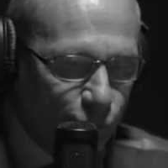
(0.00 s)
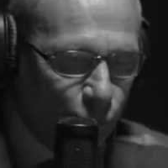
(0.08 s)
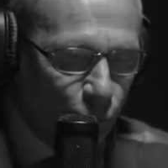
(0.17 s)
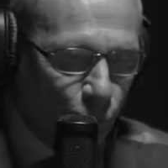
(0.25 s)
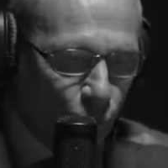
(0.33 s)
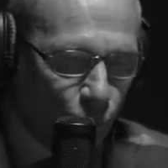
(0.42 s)
was
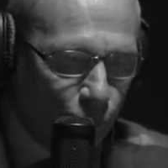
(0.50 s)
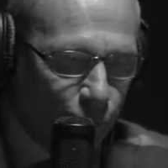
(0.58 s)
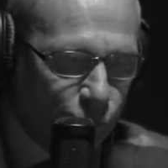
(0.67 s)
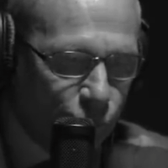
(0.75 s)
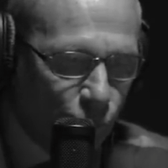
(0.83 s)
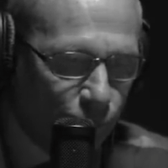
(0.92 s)
an old
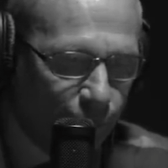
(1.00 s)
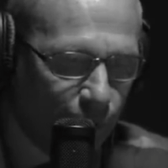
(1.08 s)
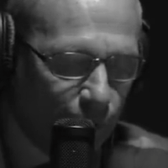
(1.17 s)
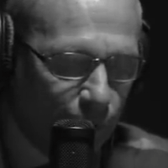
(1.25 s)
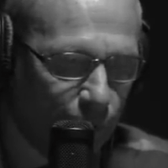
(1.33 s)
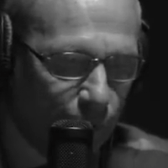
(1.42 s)

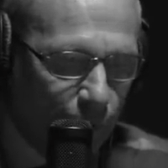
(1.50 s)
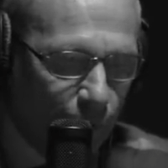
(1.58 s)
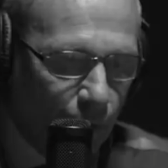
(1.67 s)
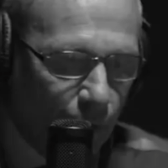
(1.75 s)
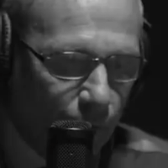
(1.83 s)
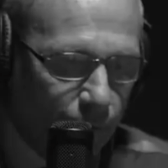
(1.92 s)
Soviet
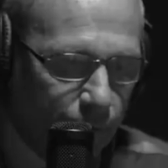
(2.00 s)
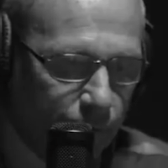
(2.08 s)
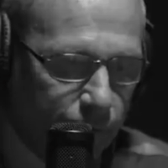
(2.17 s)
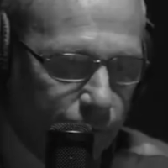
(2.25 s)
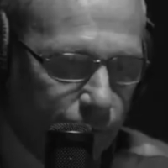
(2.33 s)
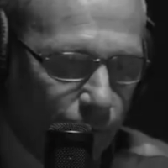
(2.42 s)
um,
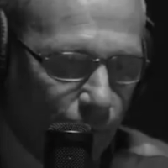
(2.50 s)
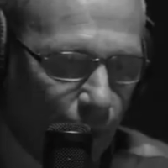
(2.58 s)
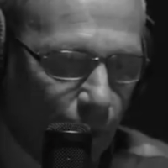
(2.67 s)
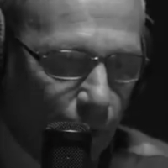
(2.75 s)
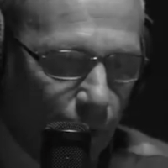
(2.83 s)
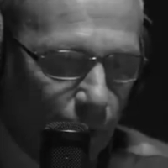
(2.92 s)

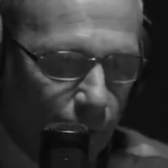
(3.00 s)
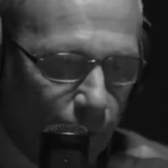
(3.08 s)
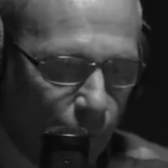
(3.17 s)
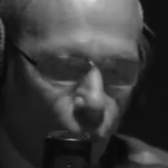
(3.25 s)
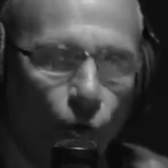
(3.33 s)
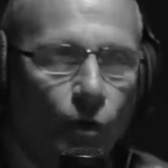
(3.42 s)
uh,
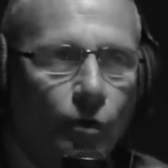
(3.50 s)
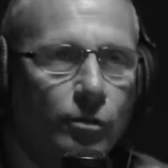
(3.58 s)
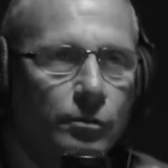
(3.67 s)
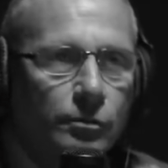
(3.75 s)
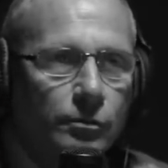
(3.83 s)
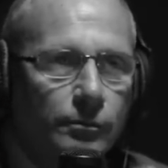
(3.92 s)
mortar
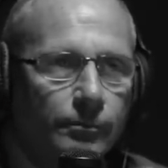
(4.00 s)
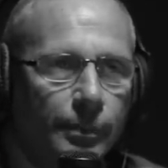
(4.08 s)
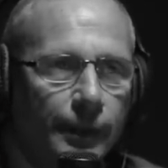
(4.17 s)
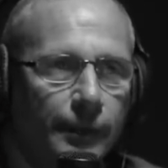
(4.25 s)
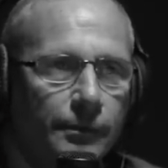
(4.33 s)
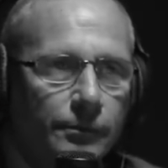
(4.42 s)

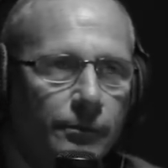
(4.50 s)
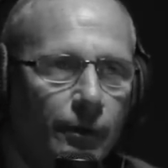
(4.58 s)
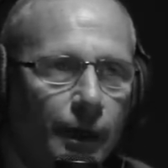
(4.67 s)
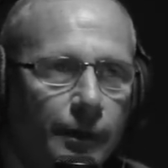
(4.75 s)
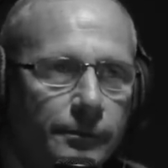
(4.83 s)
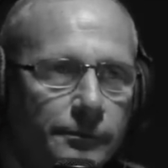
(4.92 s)
pit,
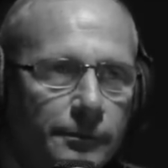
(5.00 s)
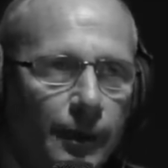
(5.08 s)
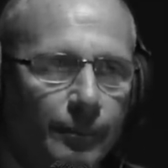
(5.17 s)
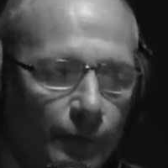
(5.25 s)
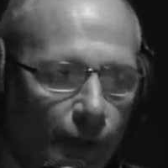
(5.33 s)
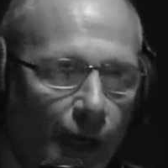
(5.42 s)
right
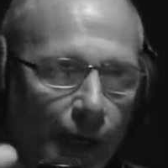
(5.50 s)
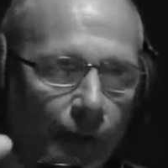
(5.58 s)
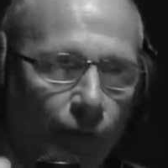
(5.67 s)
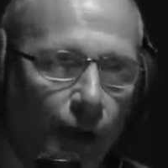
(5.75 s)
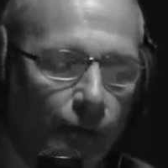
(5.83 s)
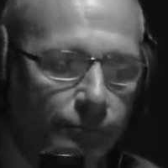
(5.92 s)
up in the
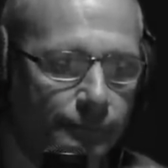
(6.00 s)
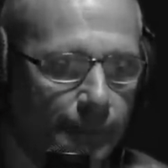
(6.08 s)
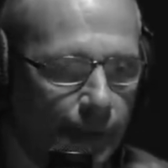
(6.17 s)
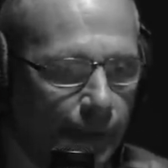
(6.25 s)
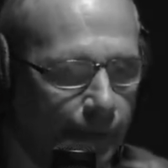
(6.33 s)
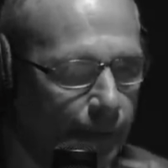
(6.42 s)
high ground,
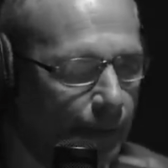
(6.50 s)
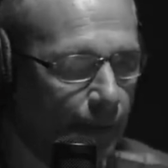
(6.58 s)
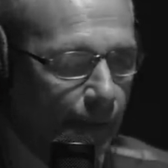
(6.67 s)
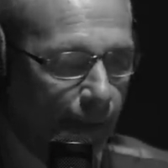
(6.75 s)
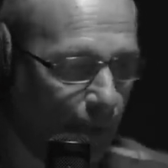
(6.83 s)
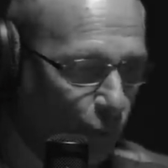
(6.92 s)
and
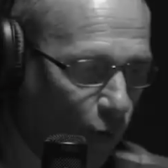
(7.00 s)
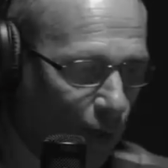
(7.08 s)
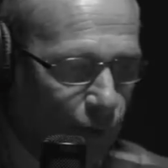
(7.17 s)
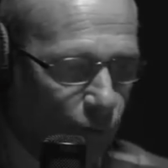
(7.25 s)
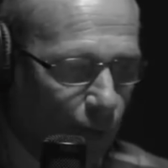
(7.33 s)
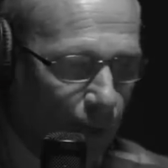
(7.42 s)
I had
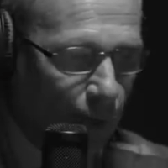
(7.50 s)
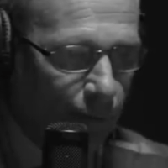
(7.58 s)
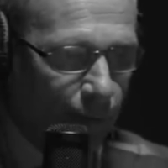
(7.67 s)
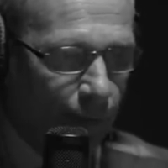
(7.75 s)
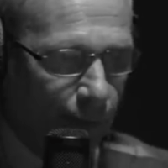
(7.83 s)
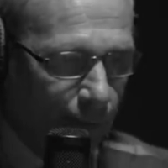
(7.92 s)
walked
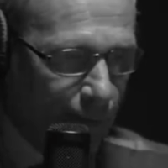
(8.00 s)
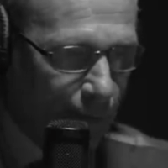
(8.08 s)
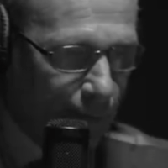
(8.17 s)
around and